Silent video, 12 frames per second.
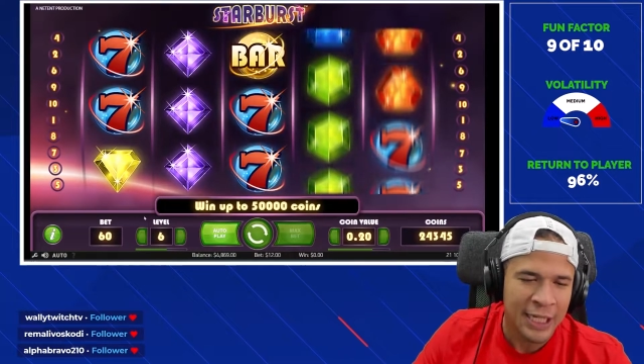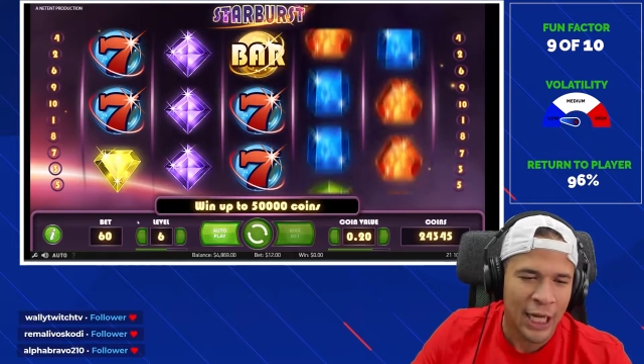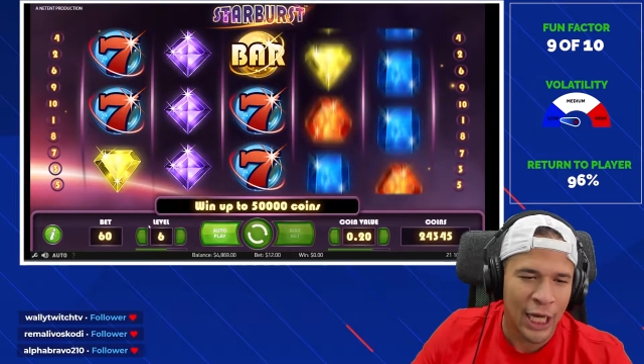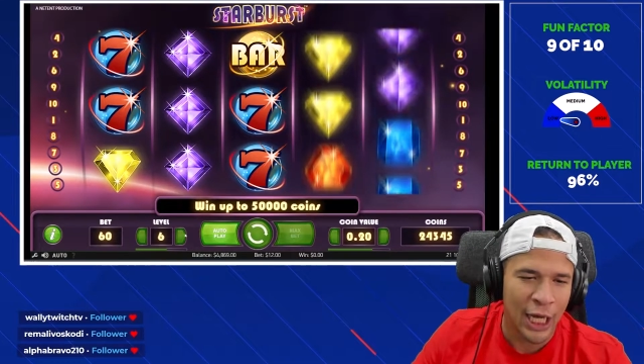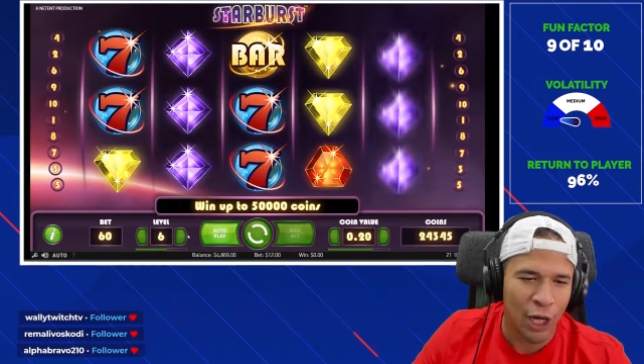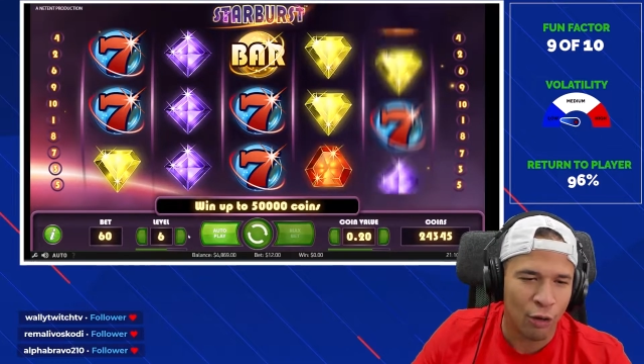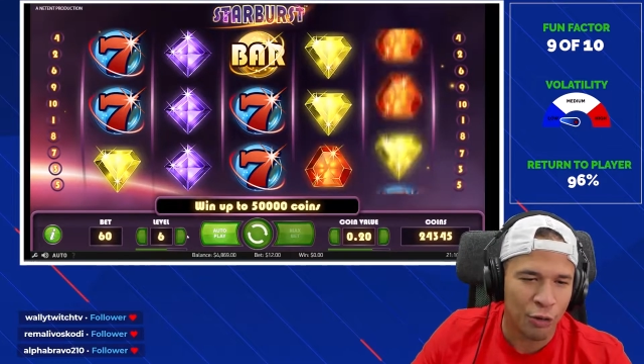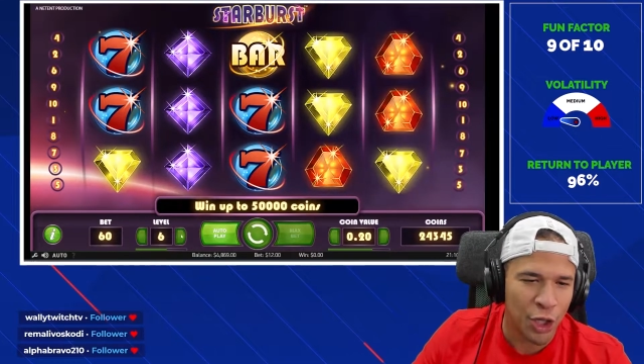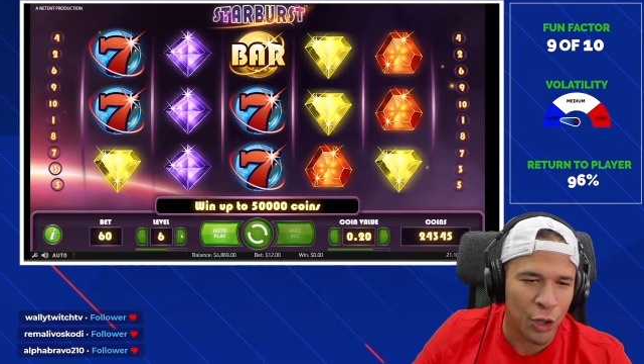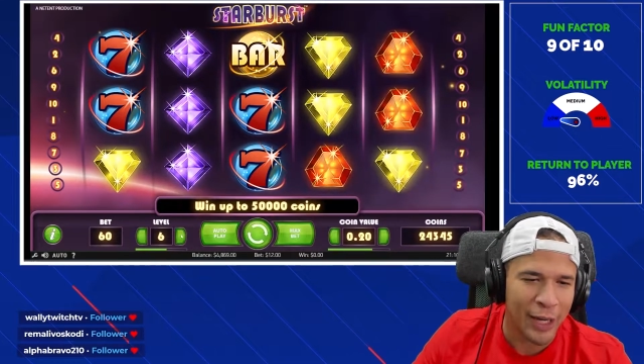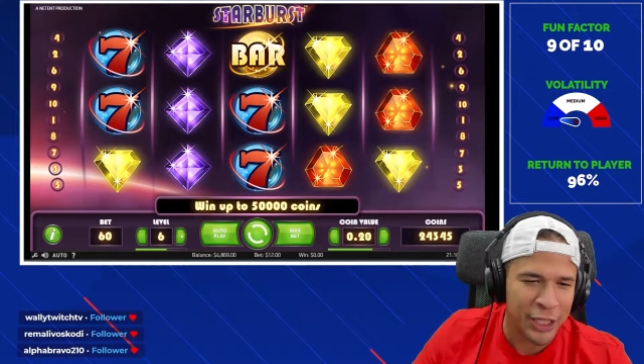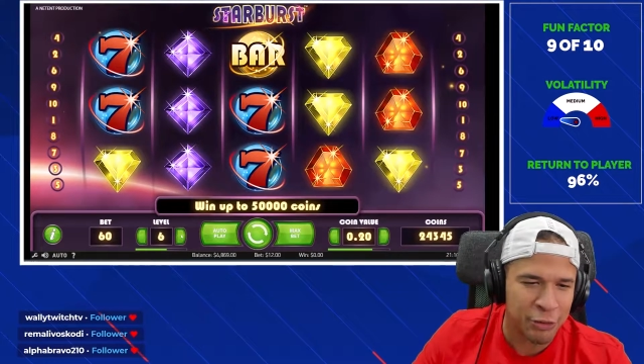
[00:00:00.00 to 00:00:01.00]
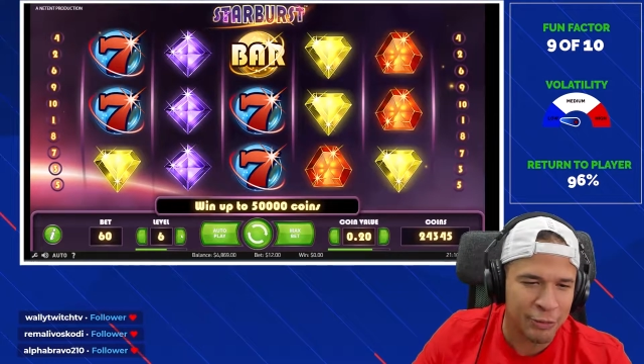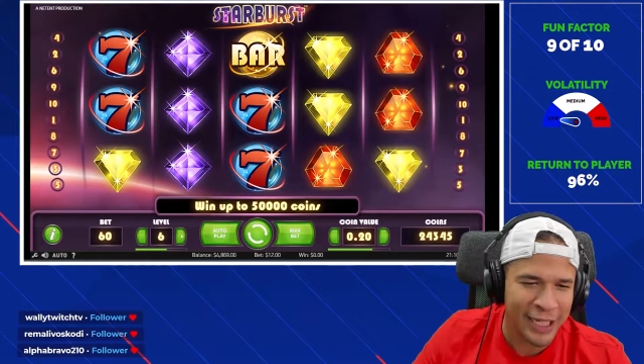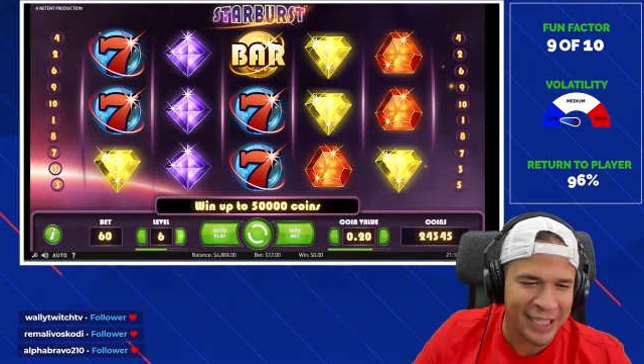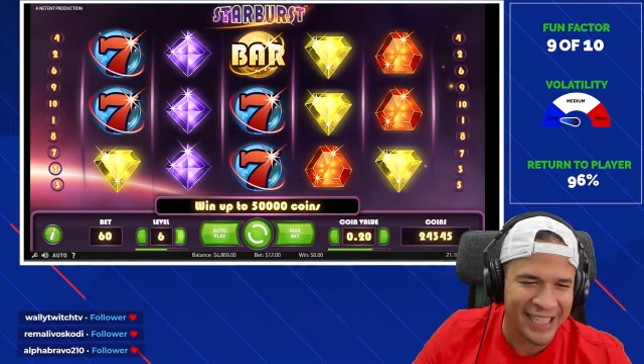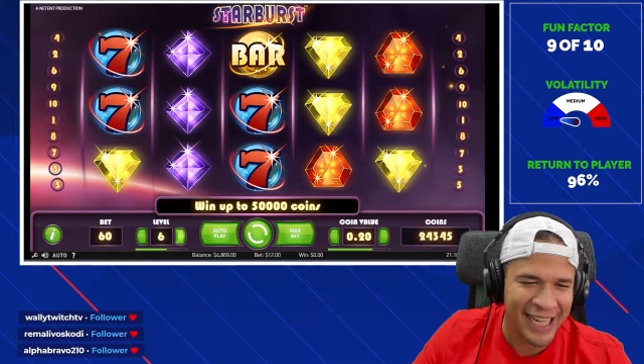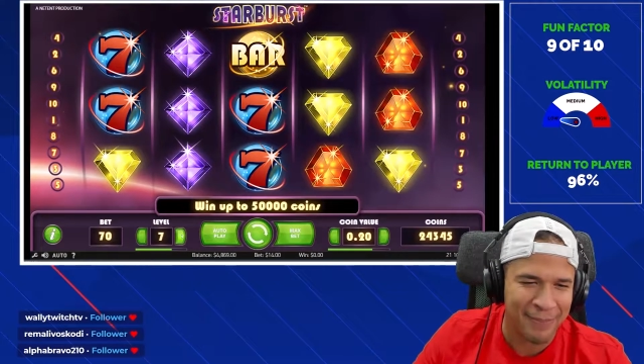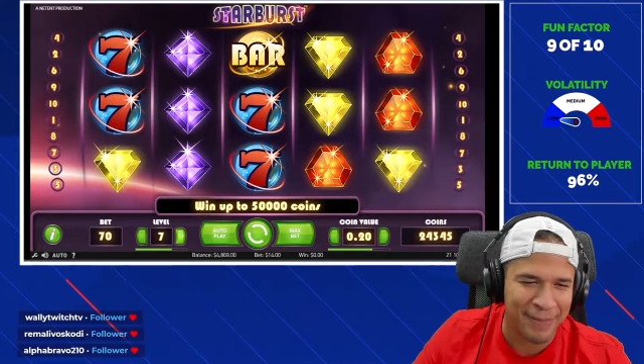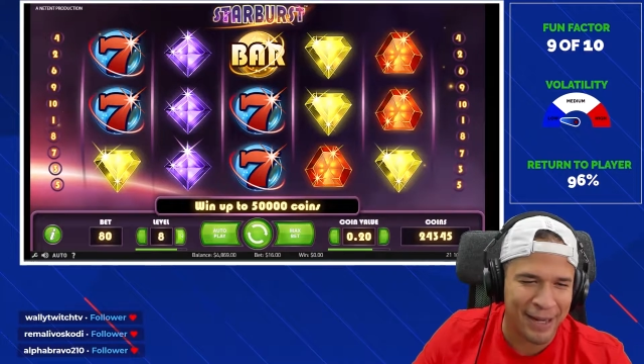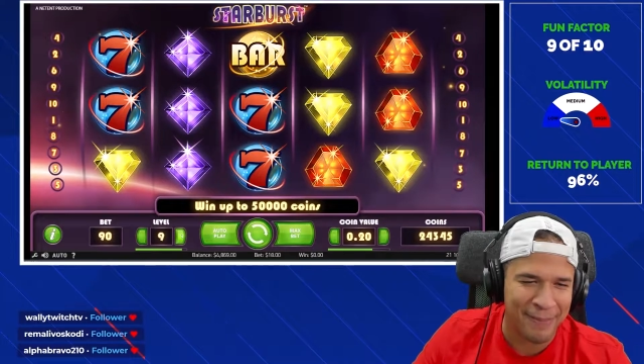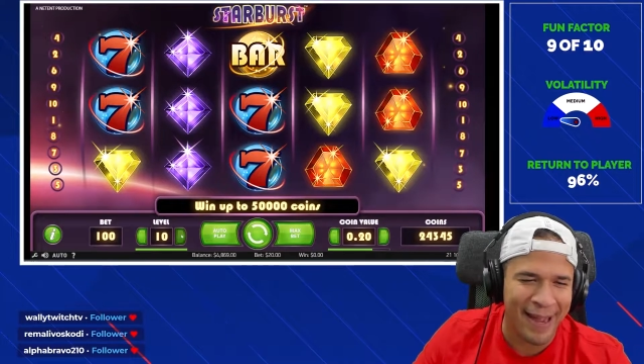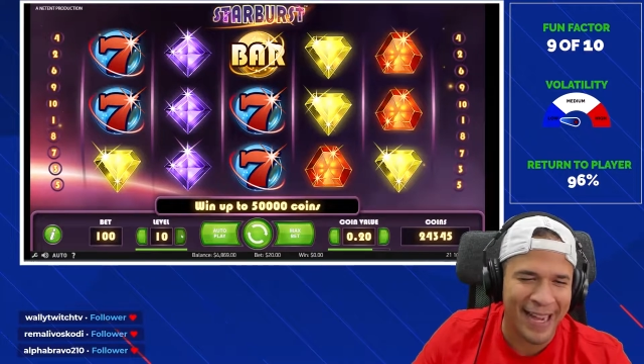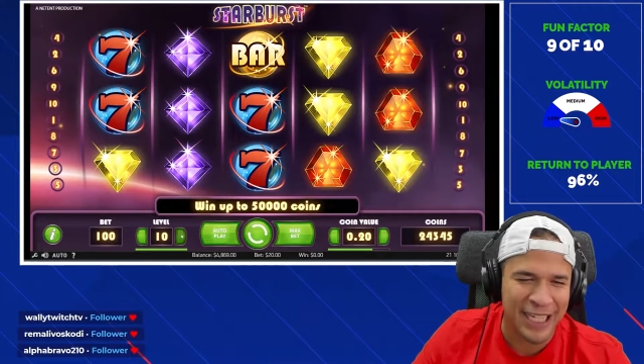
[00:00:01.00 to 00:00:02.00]
Although I do like to get my
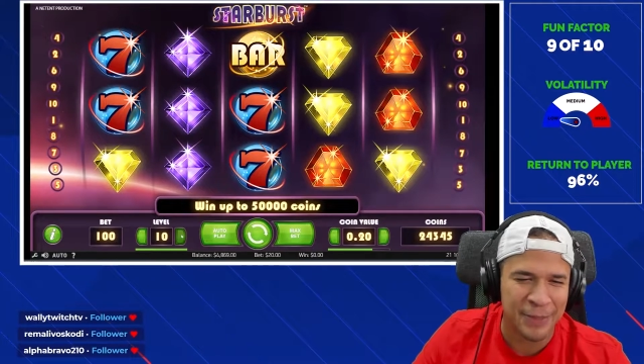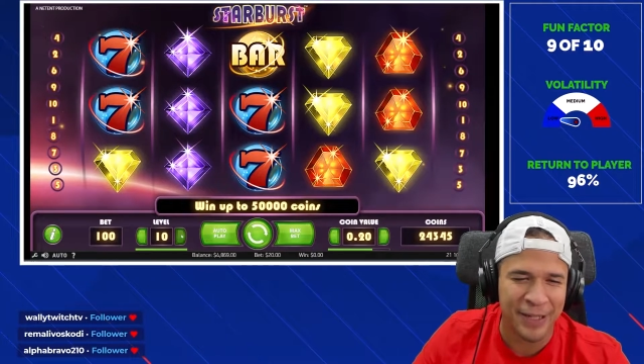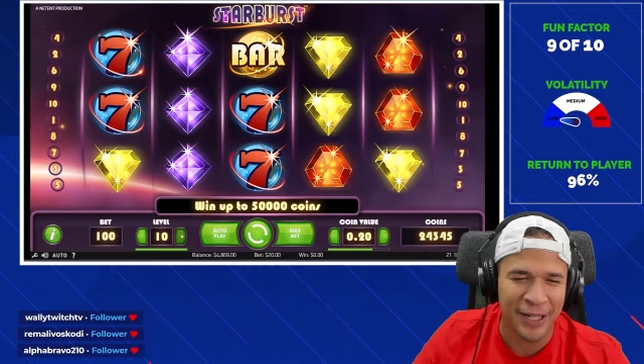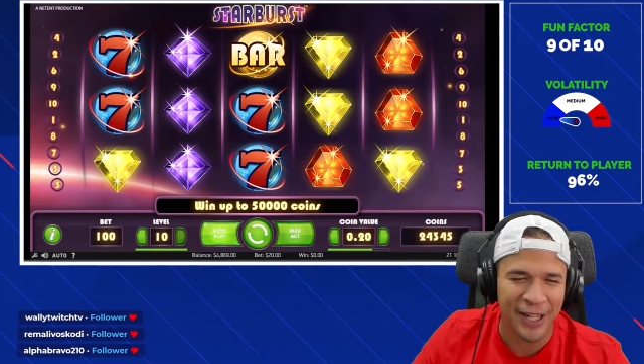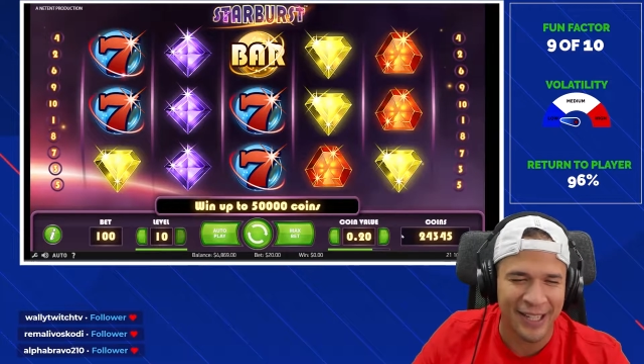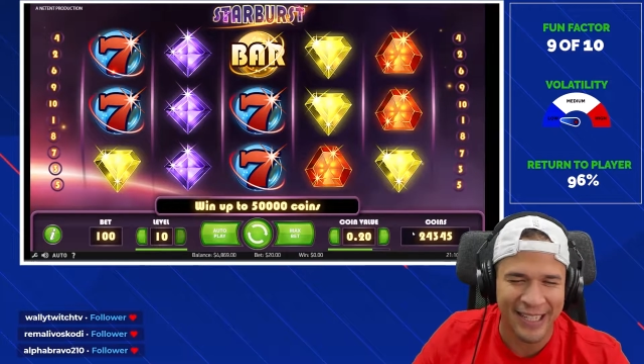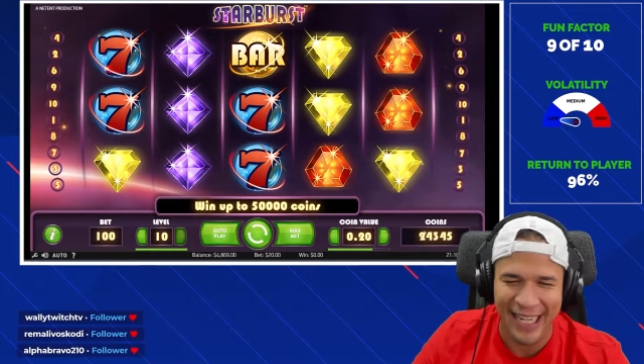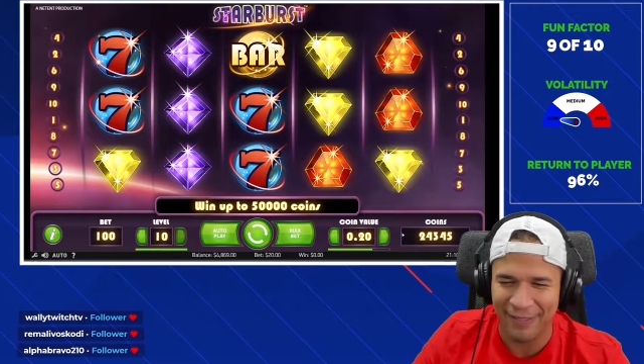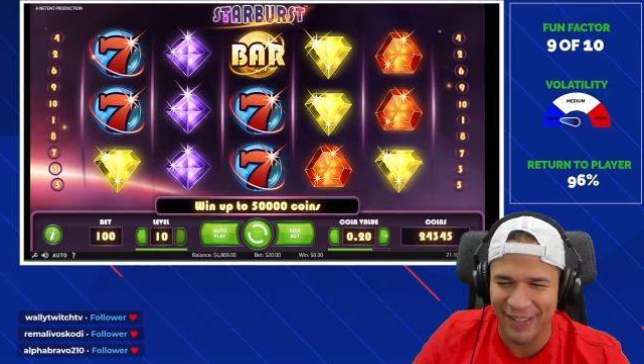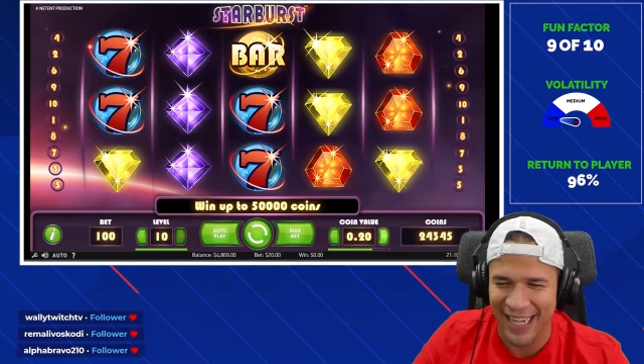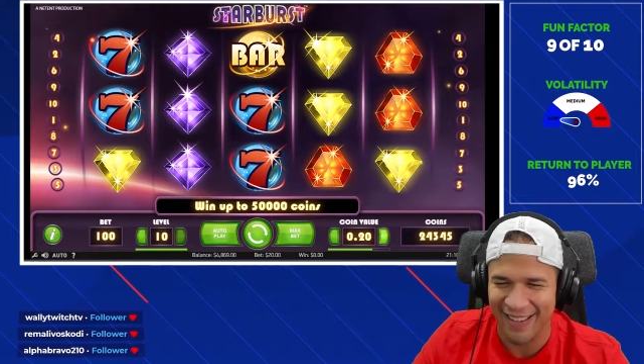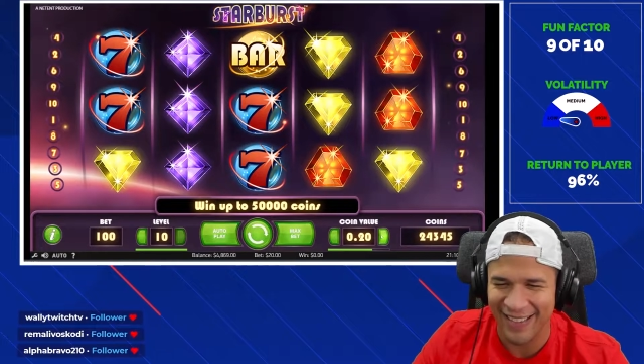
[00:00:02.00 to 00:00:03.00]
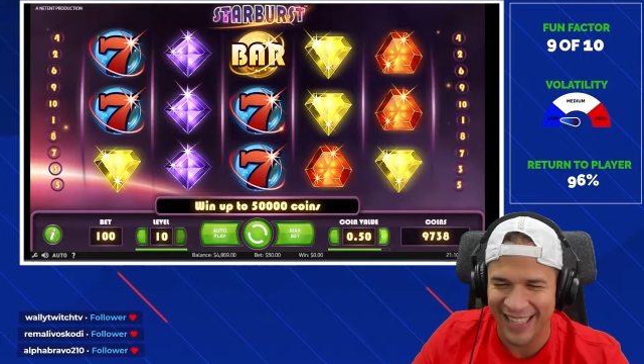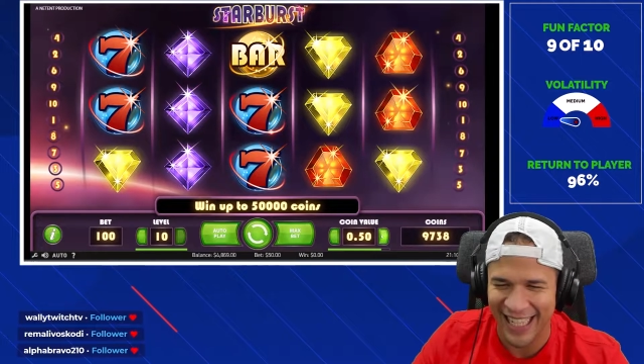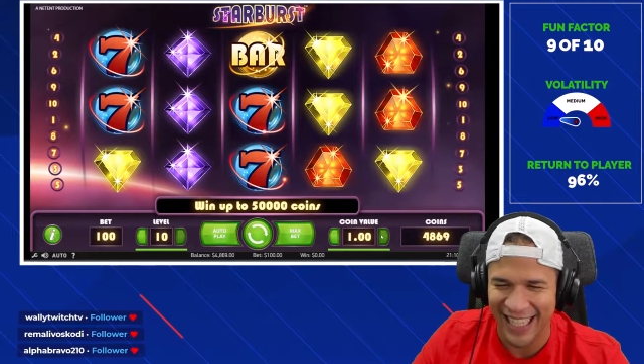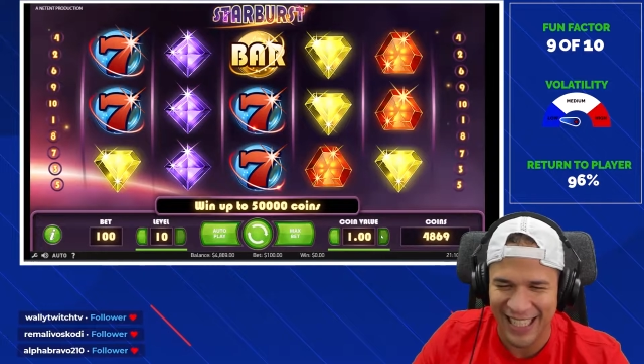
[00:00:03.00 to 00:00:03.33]
max spin on every now and then.